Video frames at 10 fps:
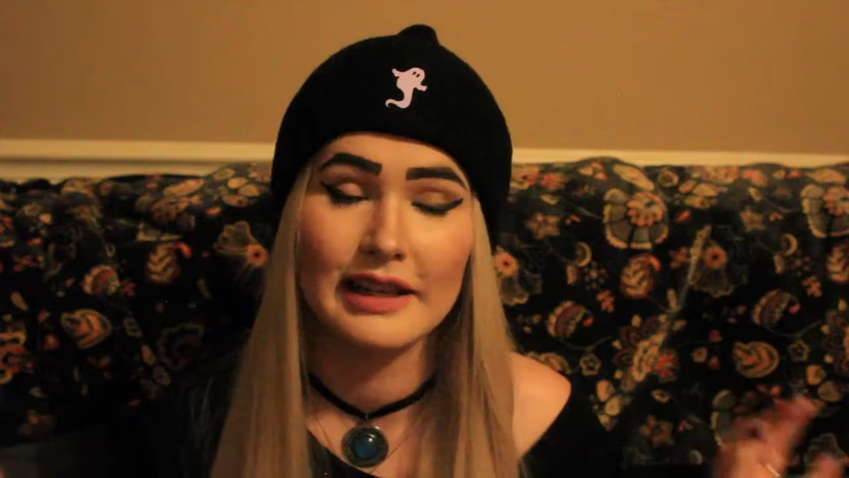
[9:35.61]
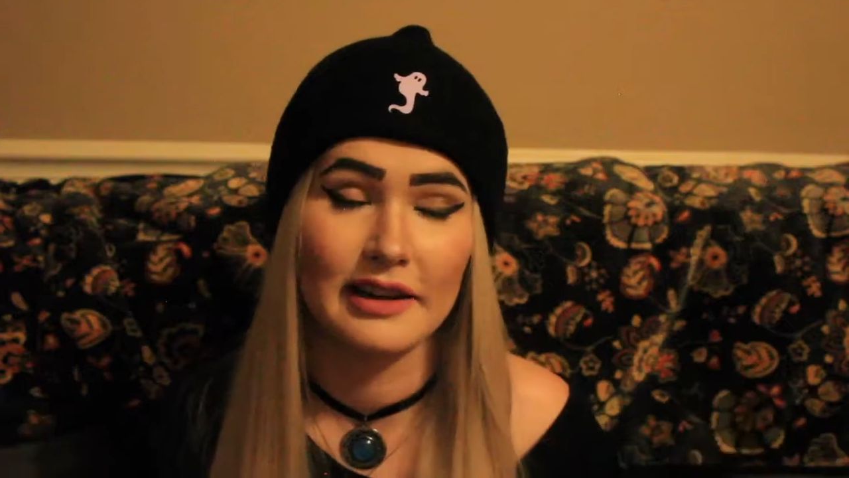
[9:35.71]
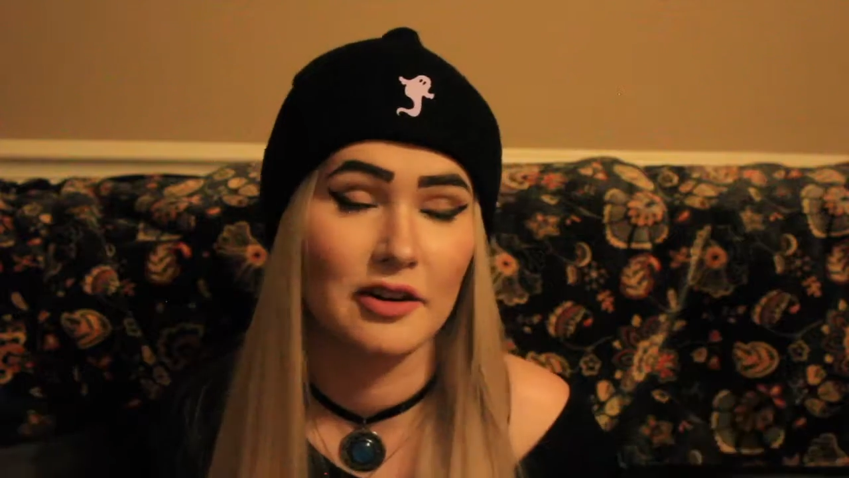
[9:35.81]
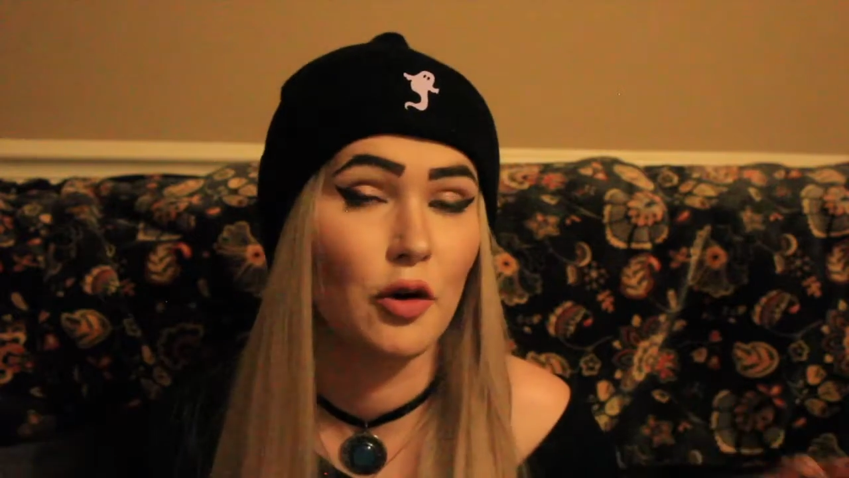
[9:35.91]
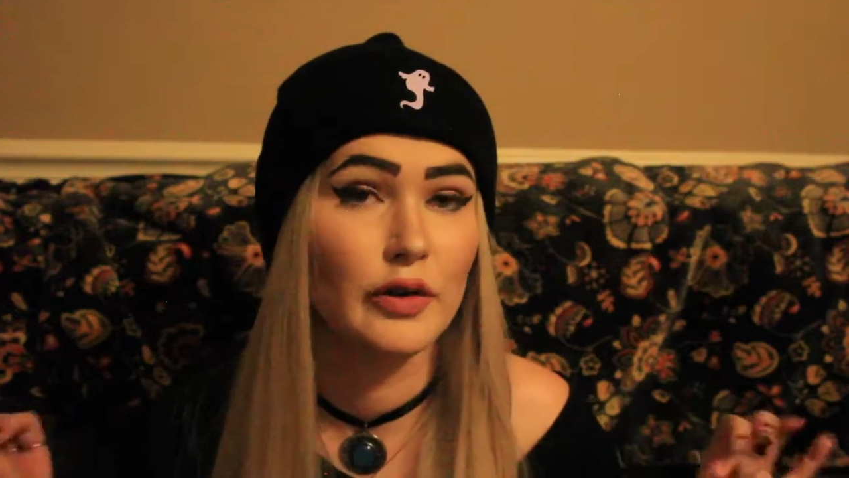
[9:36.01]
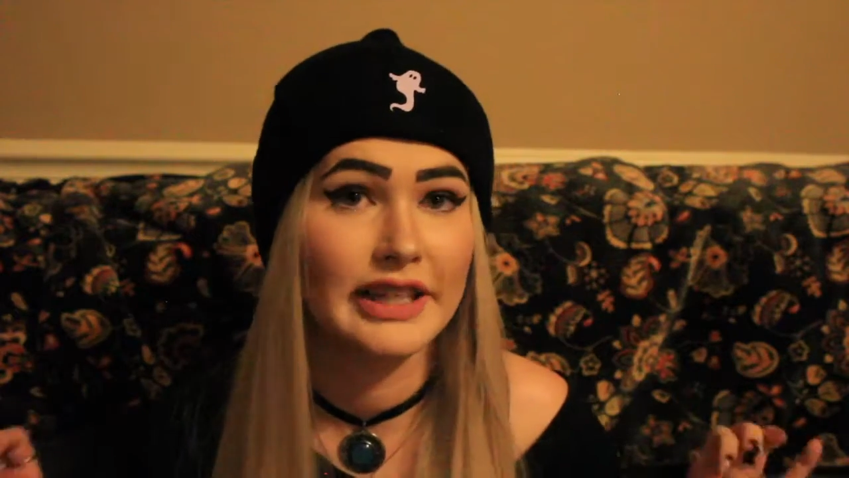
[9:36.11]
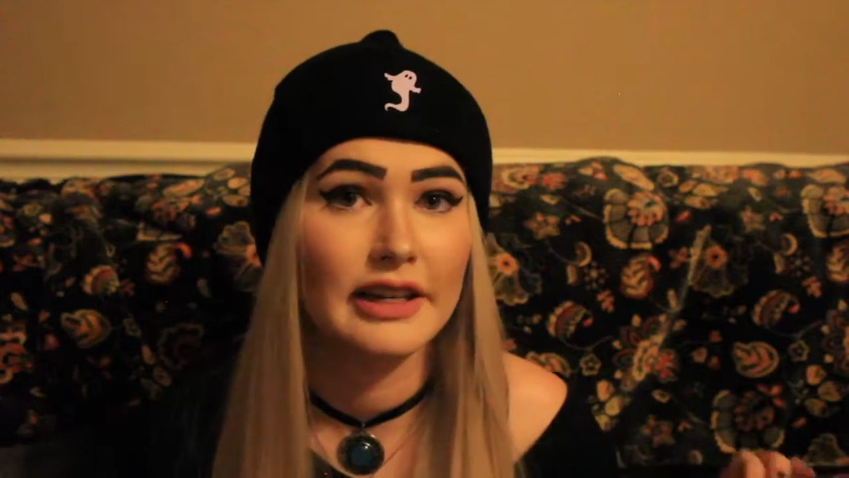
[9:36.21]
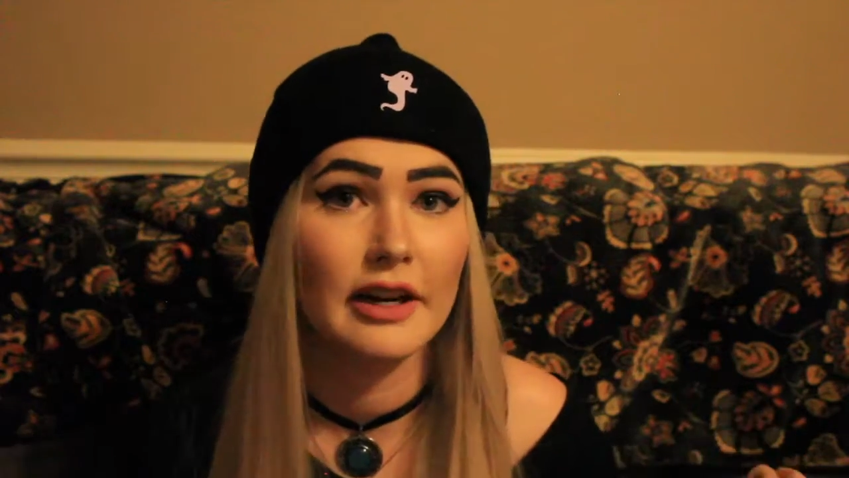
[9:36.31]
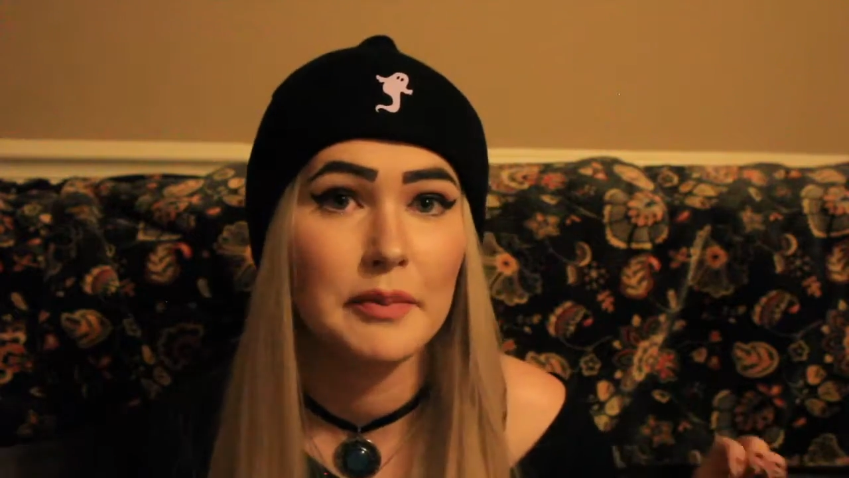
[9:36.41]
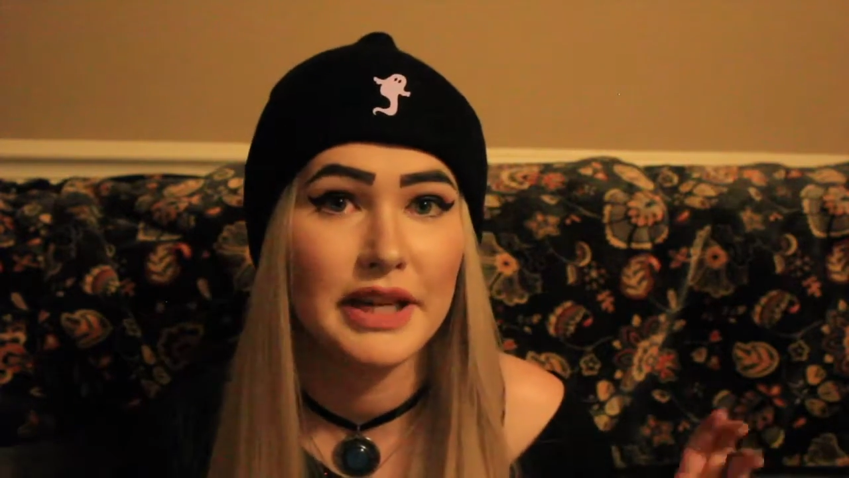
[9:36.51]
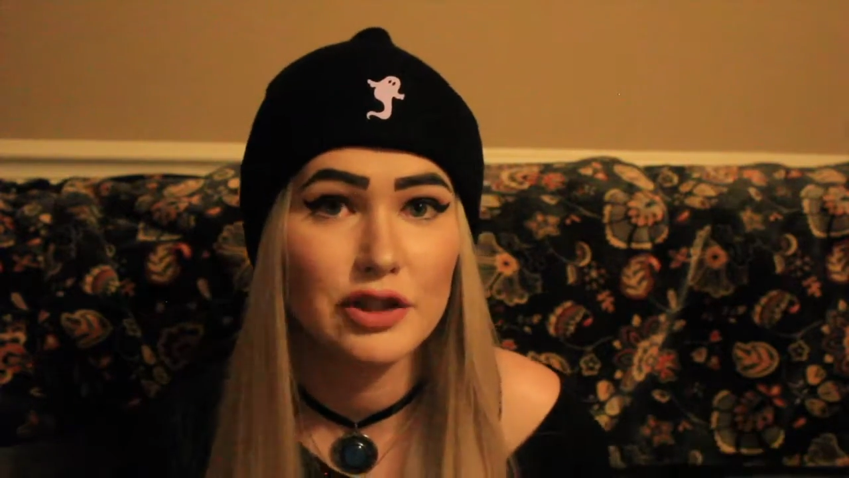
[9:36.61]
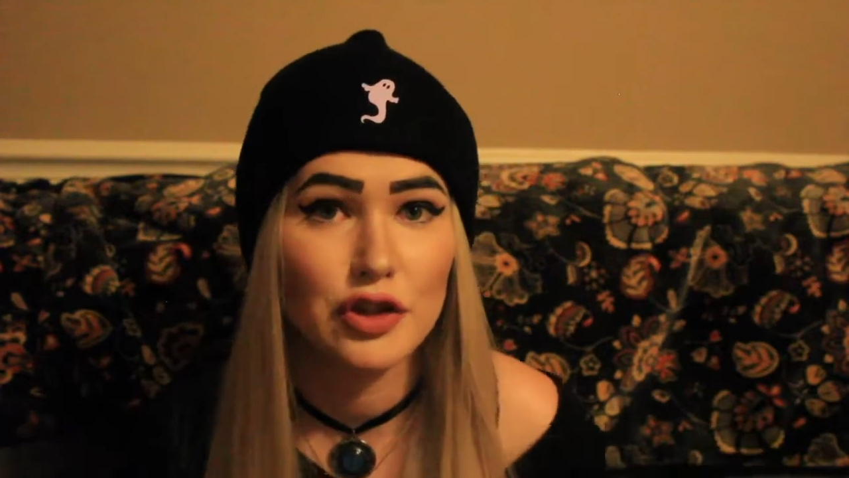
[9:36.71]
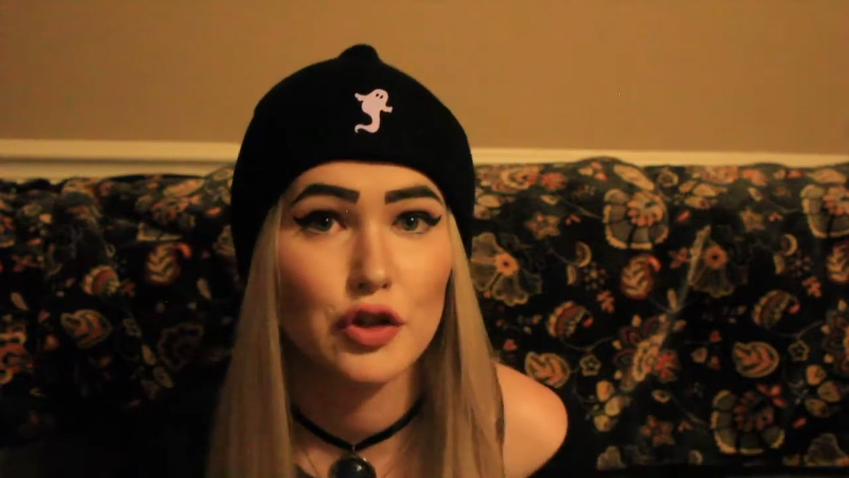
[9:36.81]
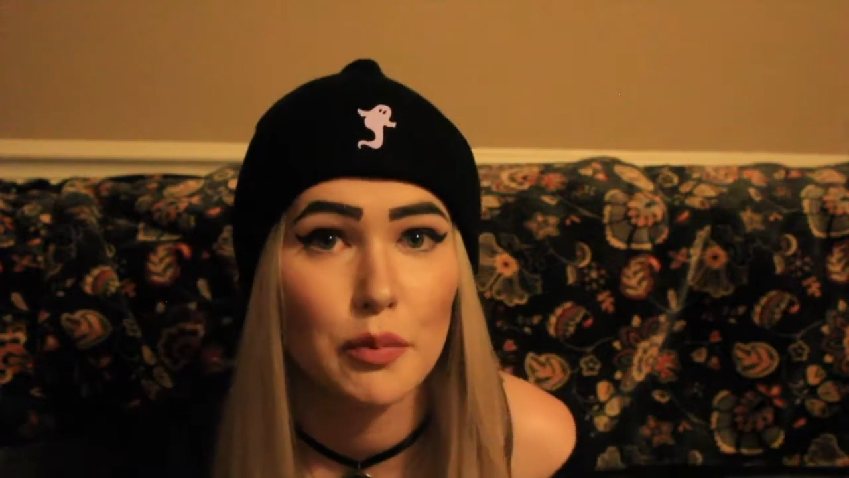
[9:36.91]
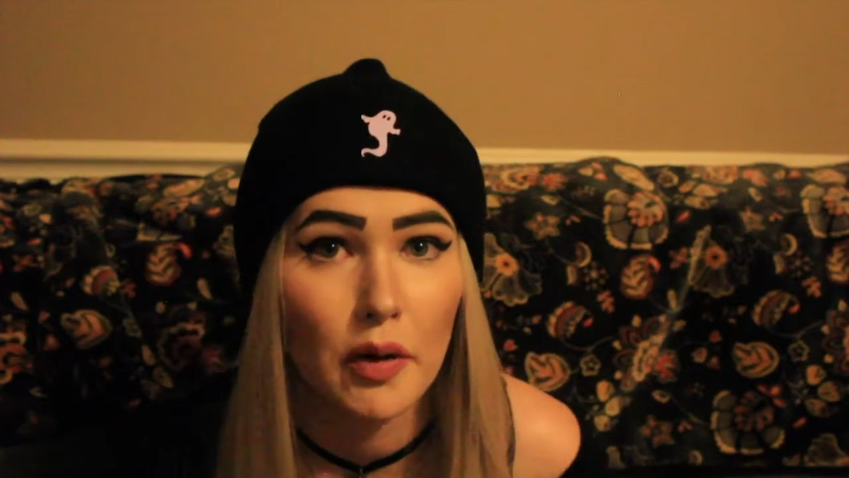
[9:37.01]
and it only ended up being
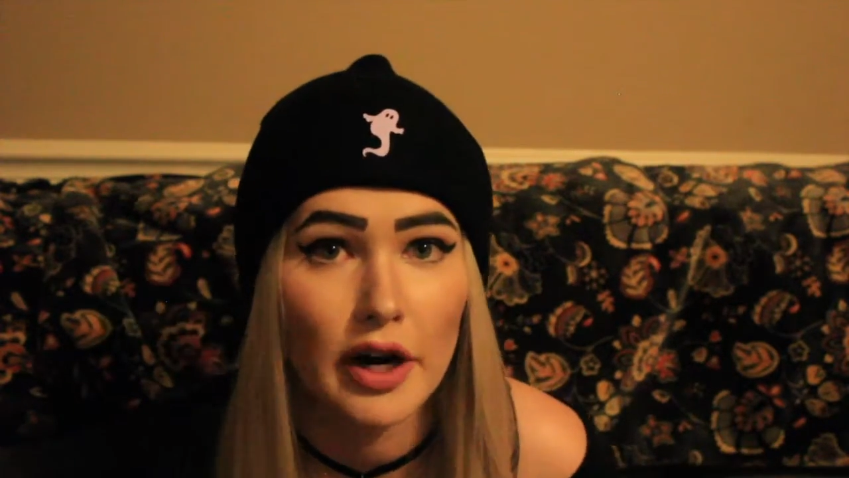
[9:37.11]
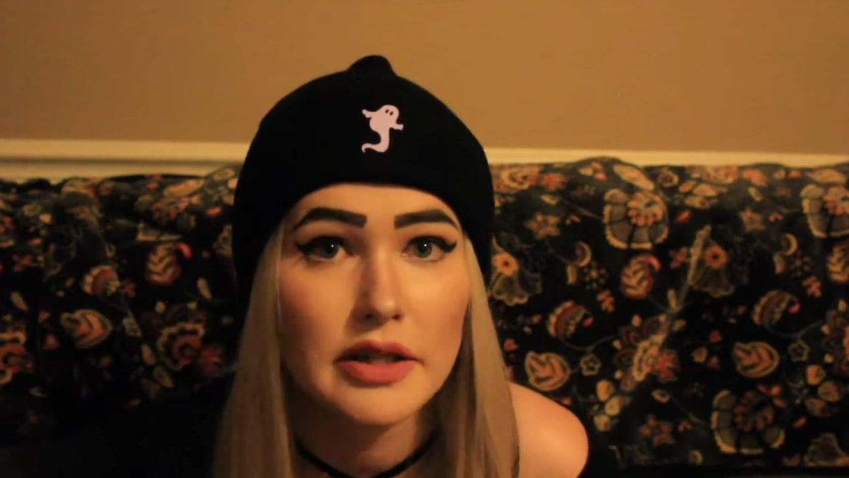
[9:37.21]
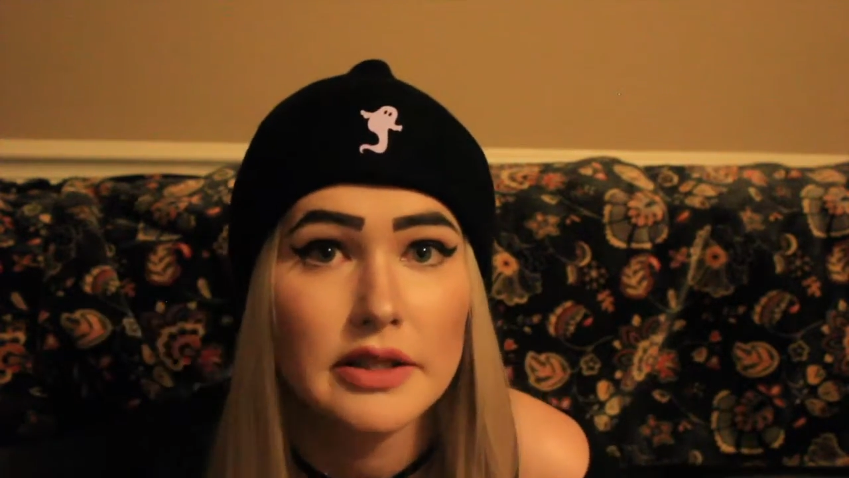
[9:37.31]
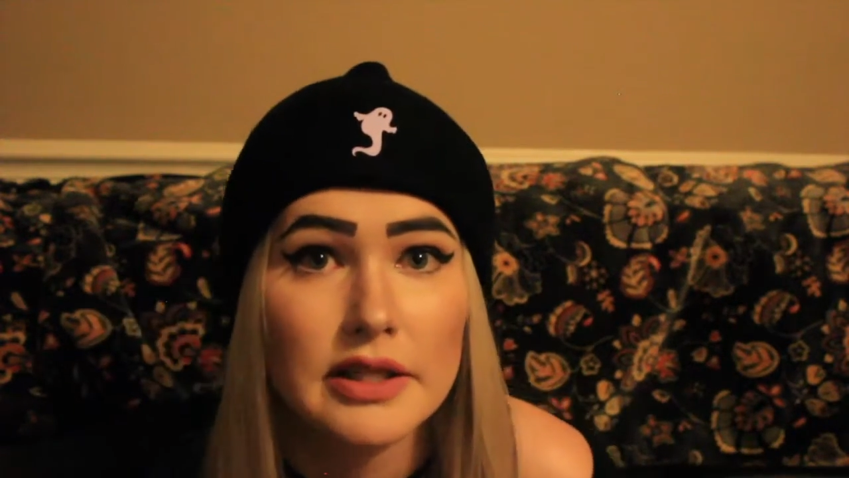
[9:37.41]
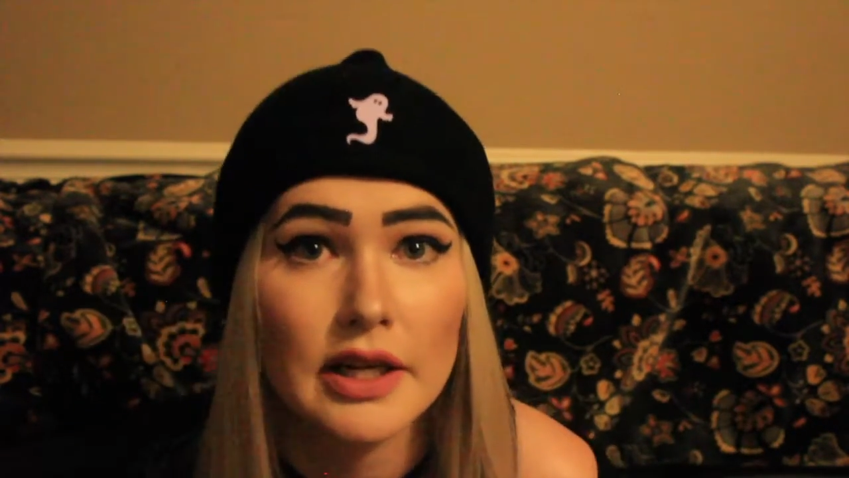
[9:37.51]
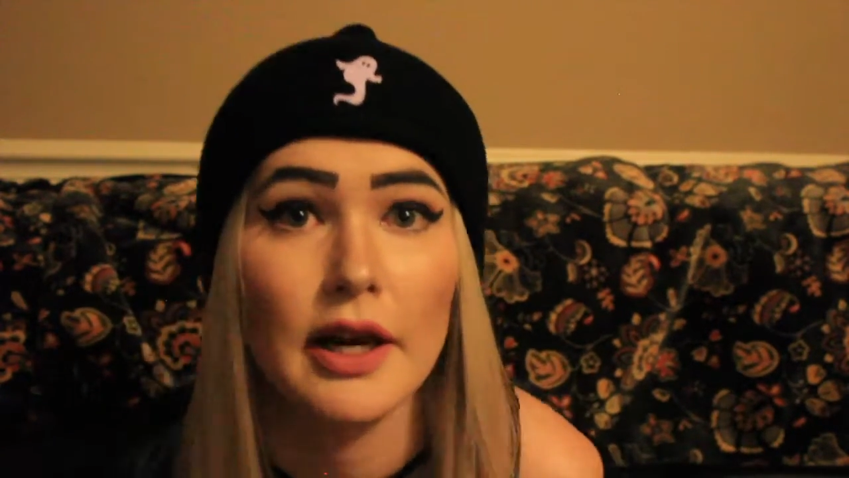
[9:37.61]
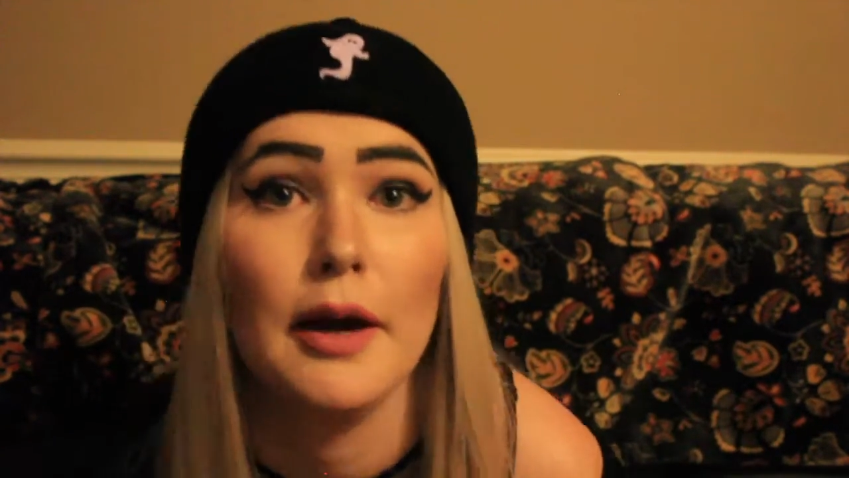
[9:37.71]
2 parts.